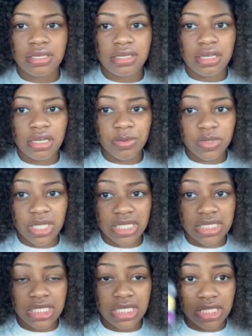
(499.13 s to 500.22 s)
it comes with like
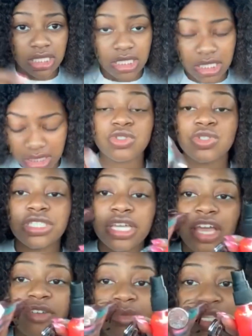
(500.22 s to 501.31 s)
10 of these so she
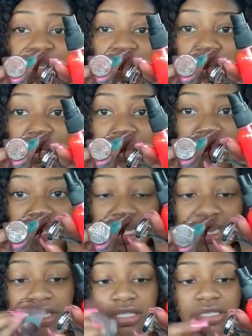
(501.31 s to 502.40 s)
gave me two of
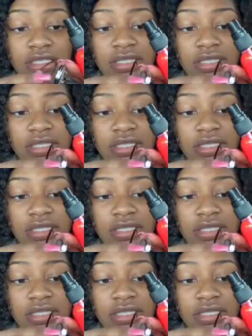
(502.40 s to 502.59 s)
these